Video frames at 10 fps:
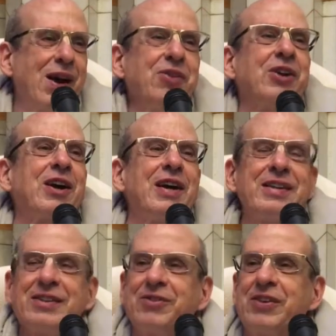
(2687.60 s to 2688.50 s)
other
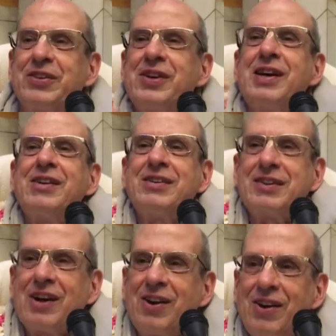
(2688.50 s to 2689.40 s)
kinds of desires
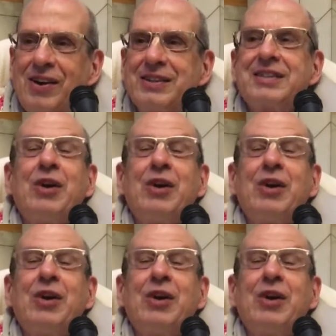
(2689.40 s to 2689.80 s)
in our hearts.